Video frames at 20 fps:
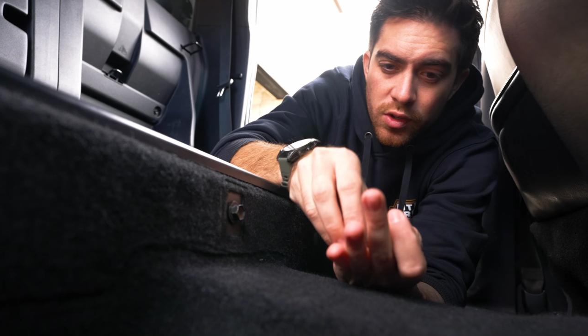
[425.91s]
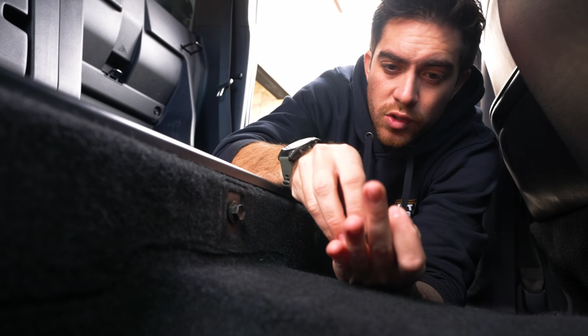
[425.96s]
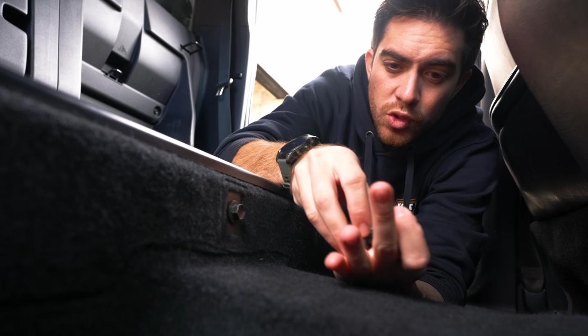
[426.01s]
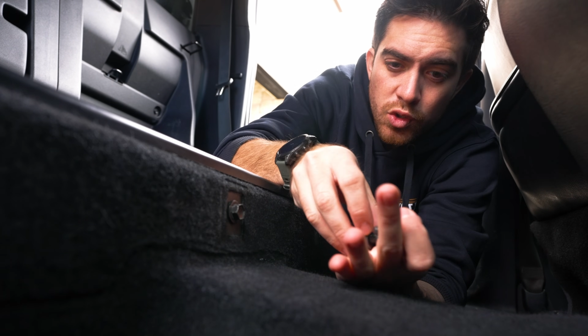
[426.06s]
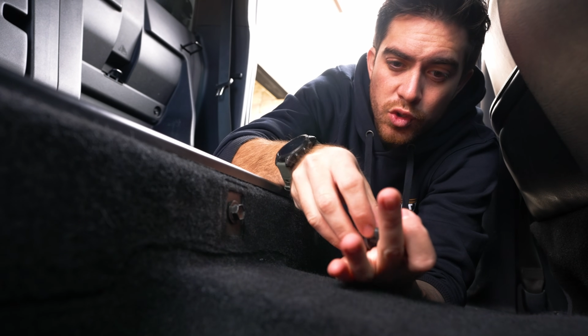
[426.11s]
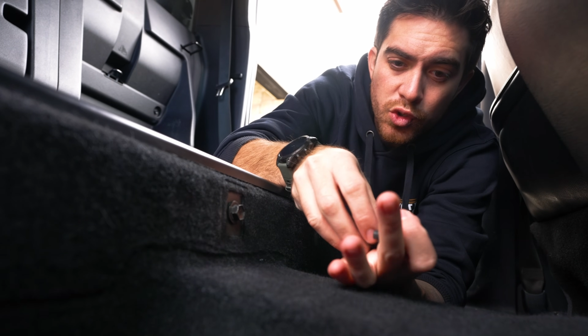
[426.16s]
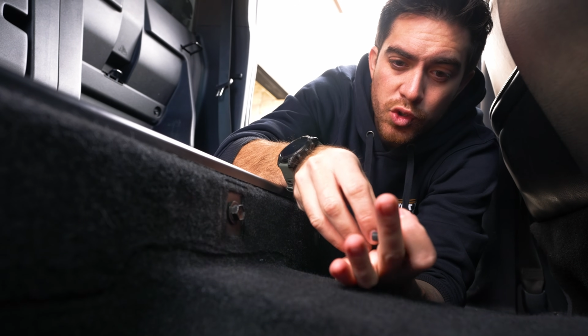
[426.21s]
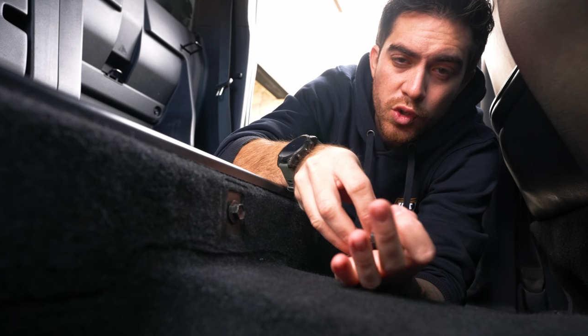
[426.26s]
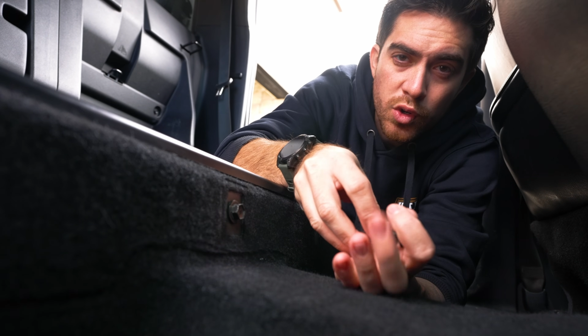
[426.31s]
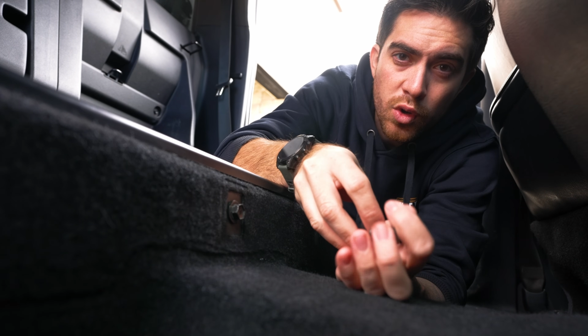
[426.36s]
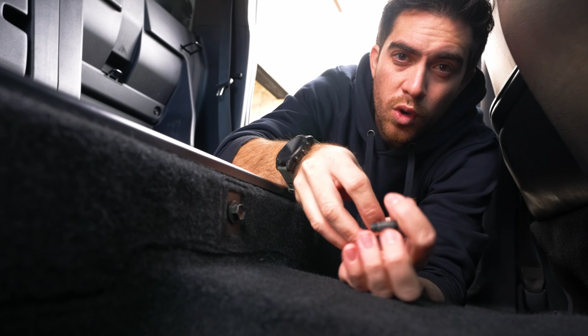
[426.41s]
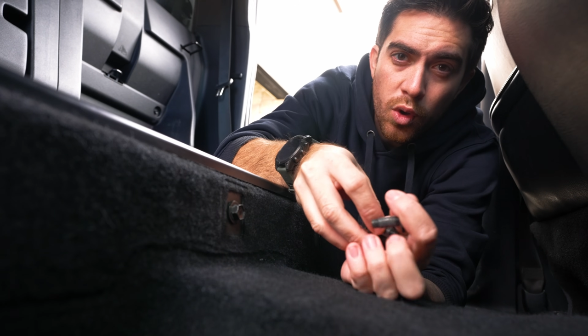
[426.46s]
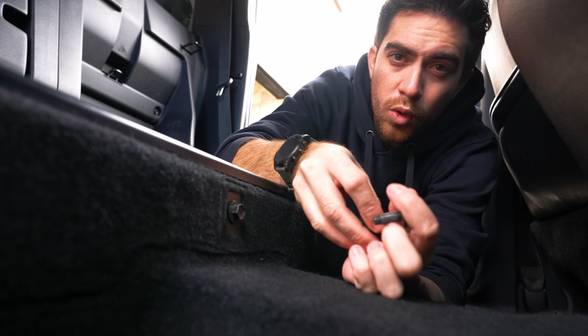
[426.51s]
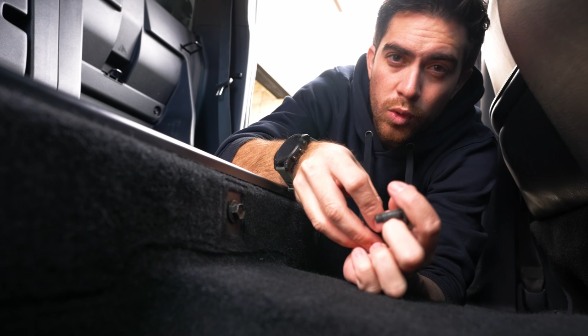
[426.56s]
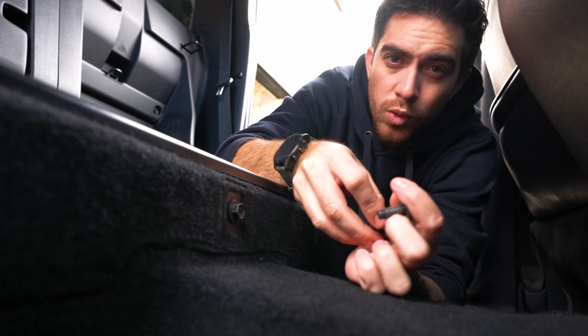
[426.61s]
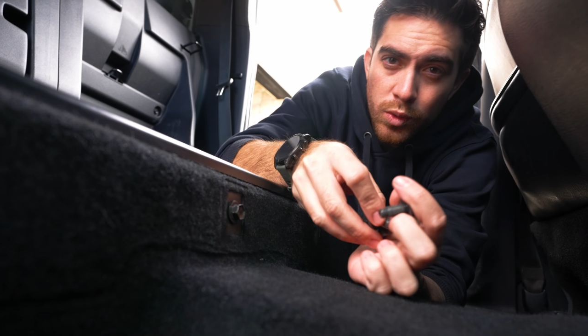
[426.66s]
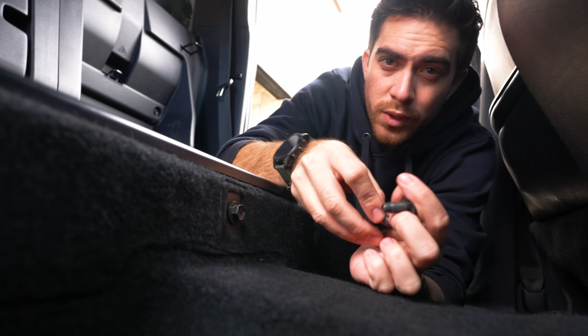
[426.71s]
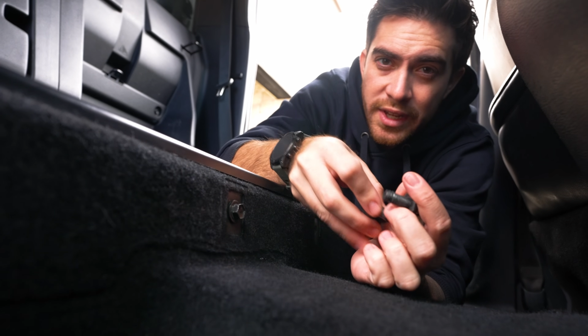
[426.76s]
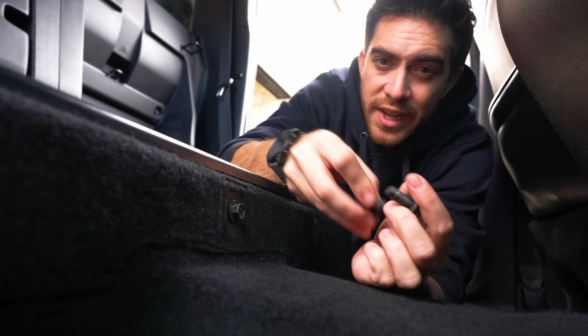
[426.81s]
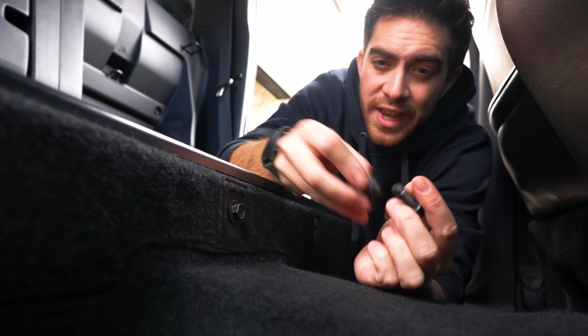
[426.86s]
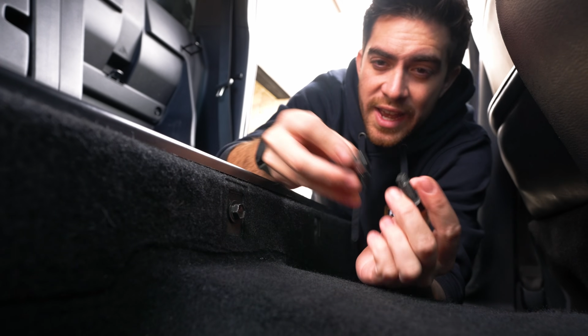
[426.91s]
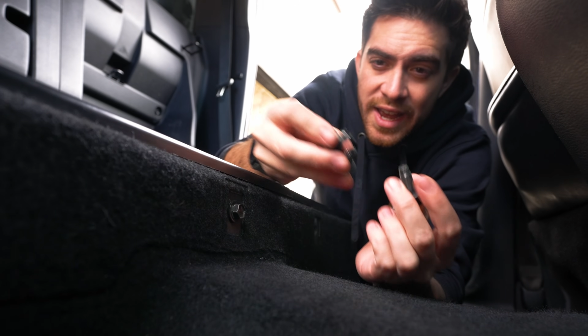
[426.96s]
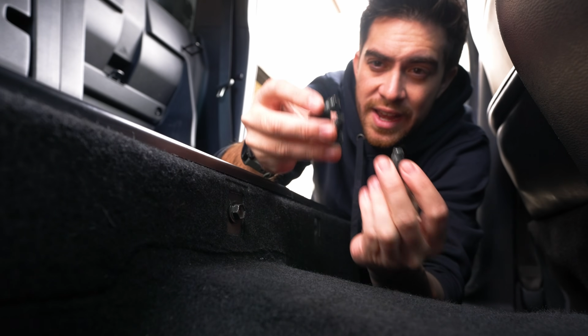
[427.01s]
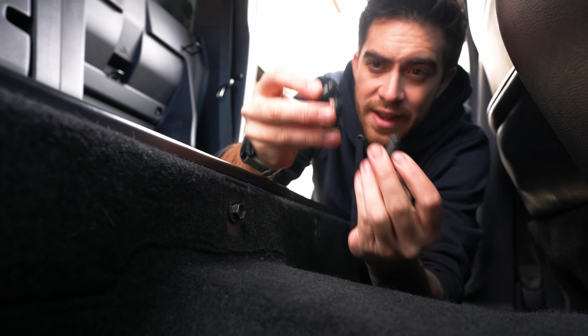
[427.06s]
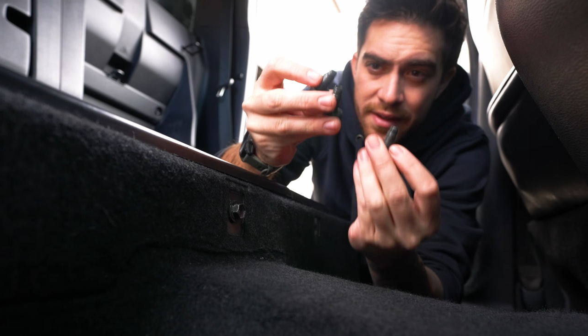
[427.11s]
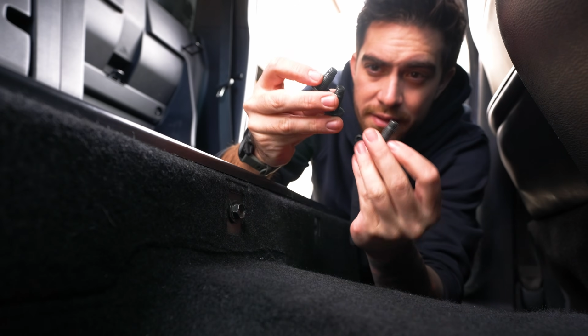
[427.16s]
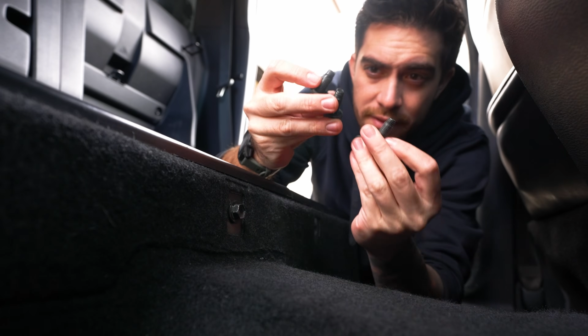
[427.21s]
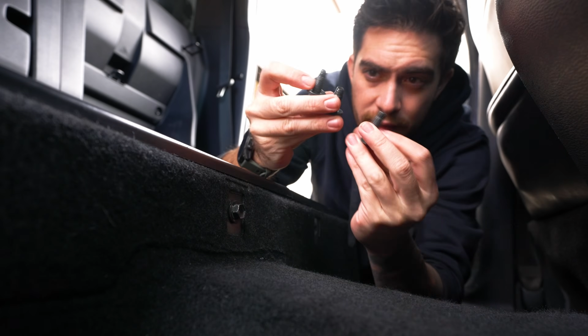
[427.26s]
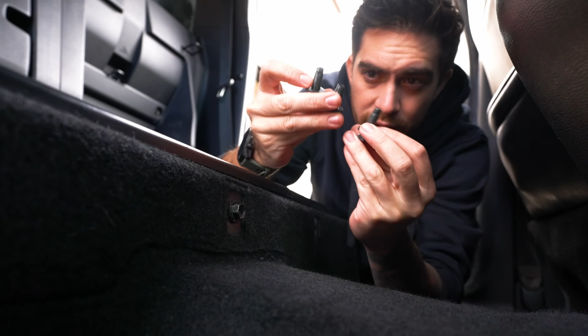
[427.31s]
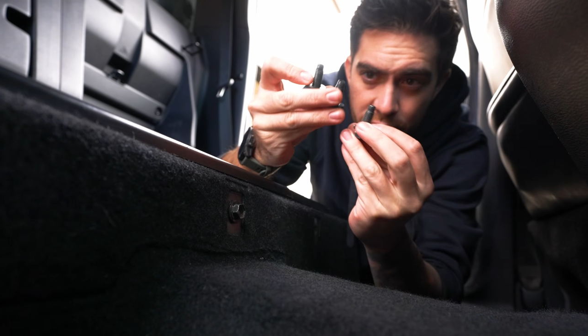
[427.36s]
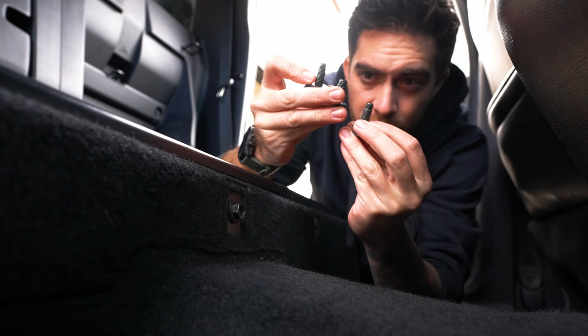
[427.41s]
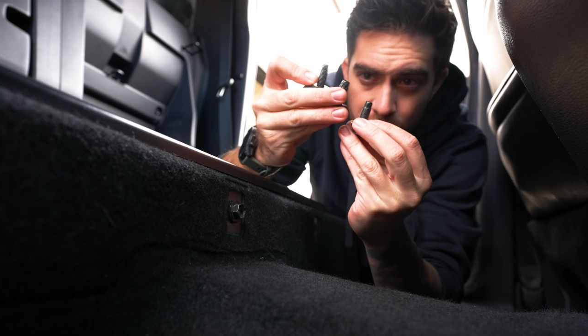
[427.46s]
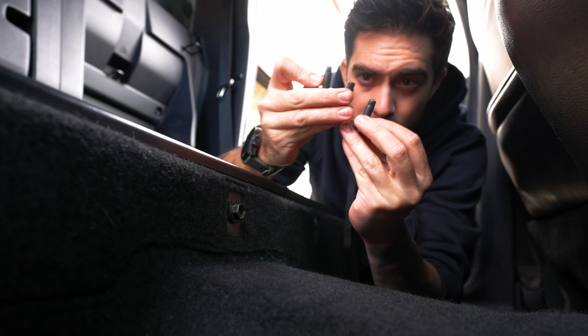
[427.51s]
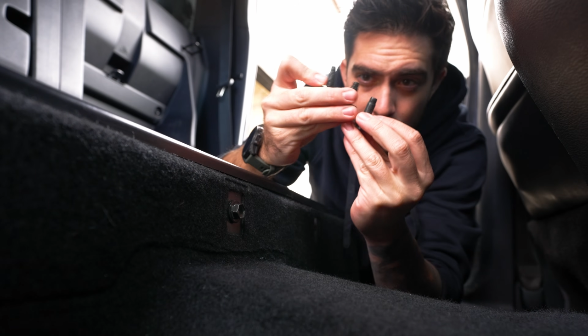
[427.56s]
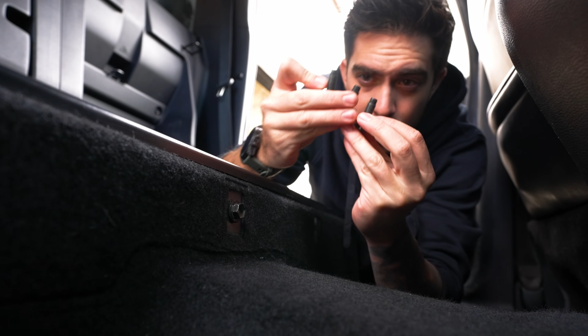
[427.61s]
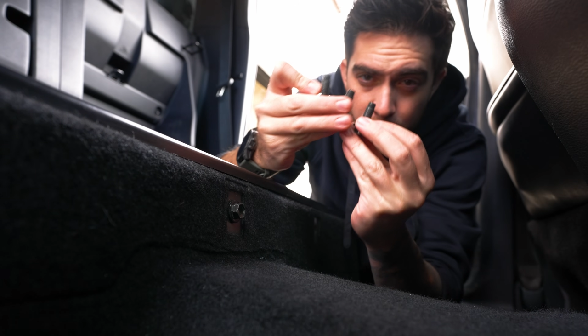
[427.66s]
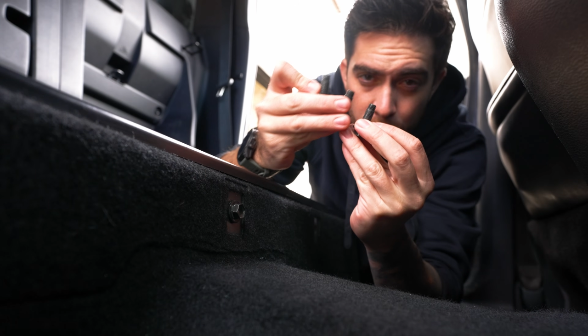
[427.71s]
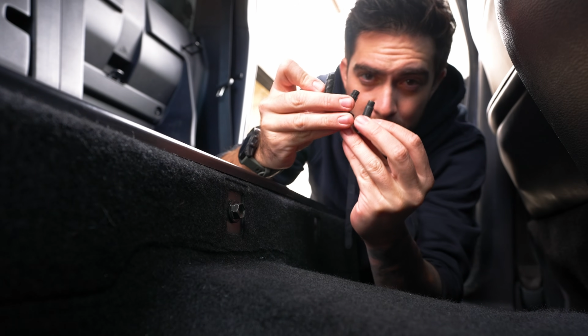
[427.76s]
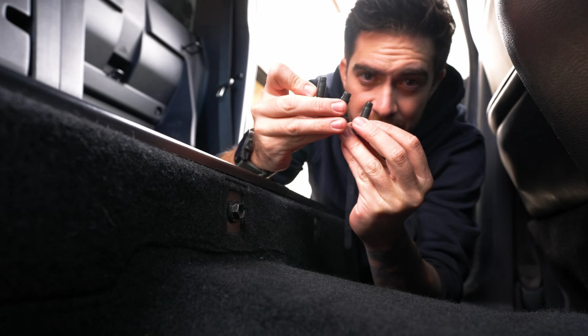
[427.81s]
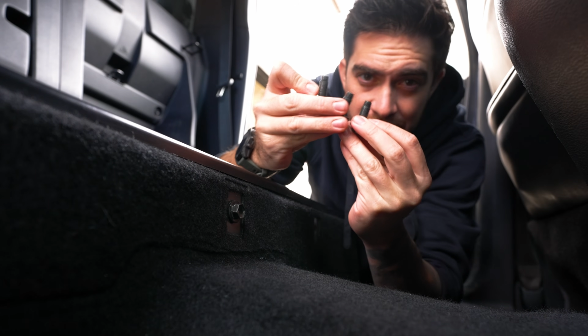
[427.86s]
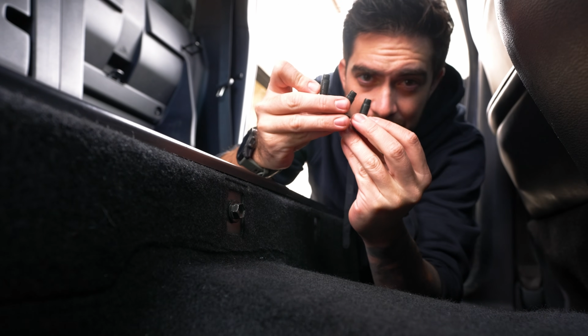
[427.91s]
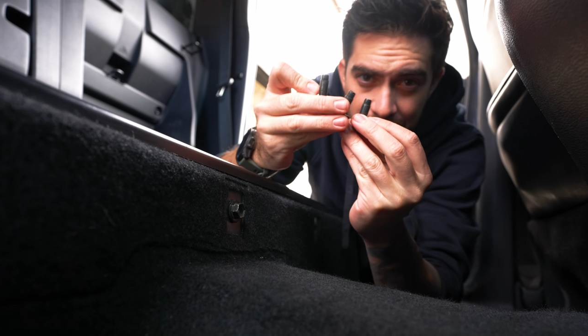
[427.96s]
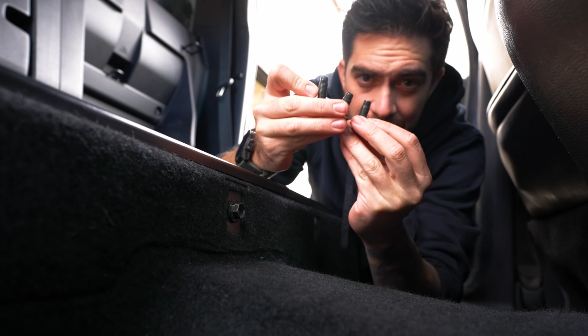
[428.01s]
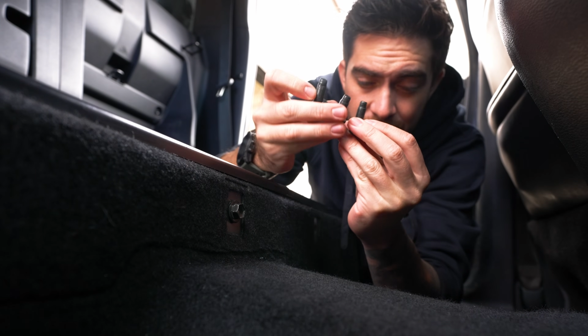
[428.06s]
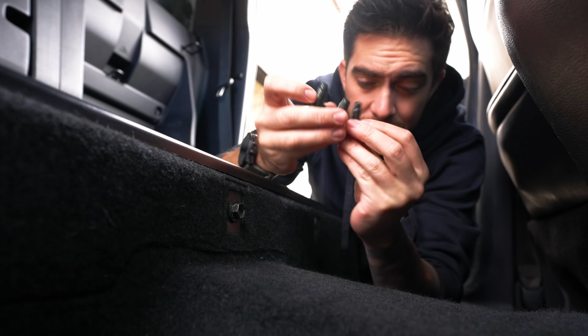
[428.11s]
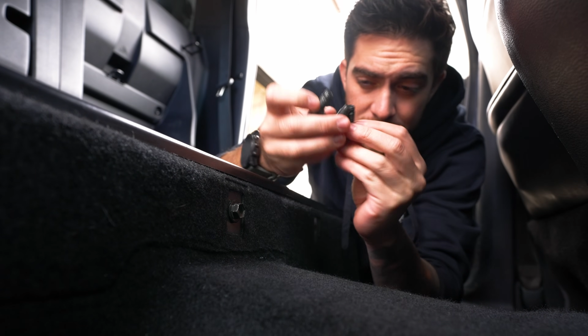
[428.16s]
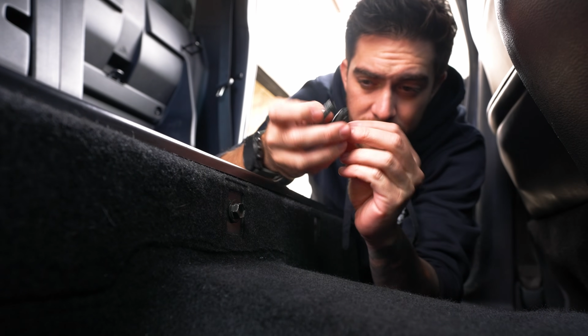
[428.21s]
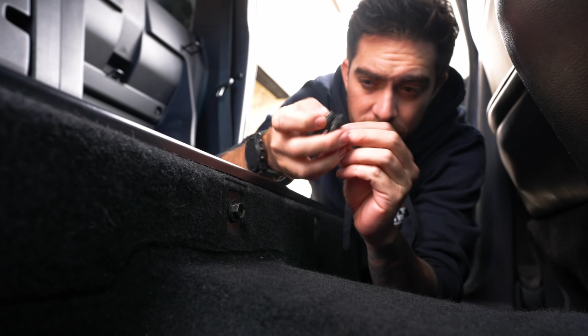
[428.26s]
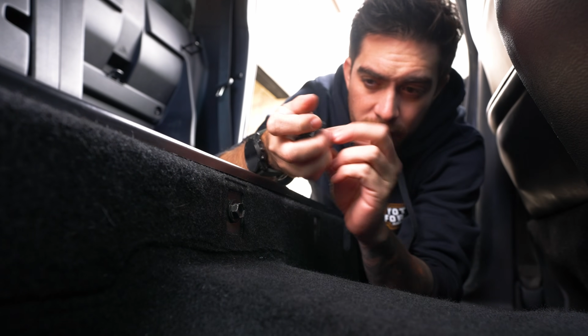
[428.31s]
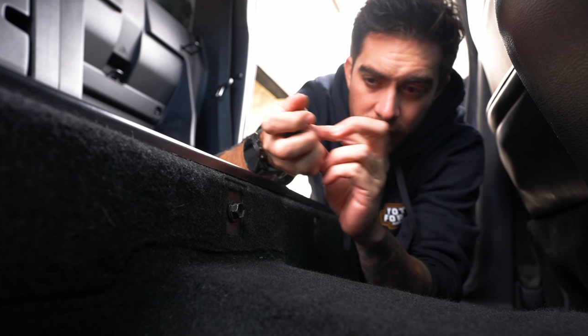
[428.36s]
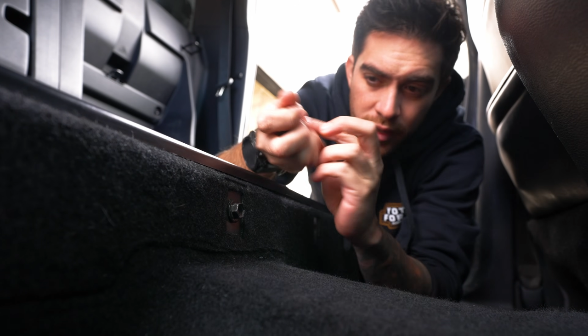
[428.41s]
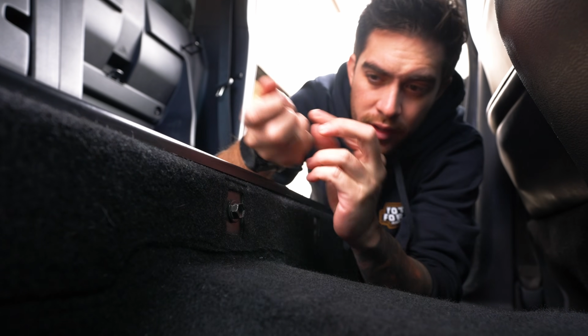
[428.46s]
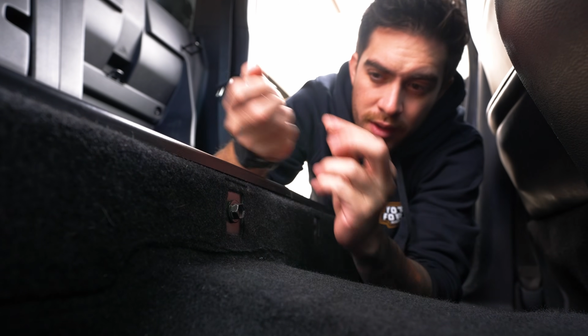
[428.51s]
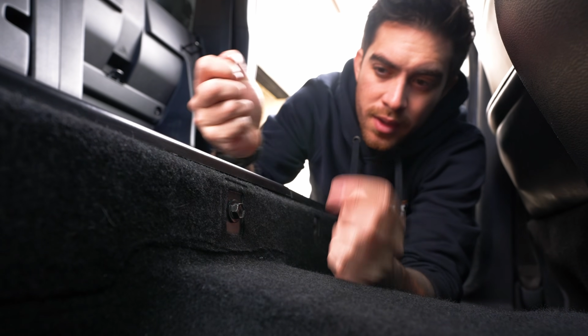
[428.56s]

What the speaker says: you should only have 3 left.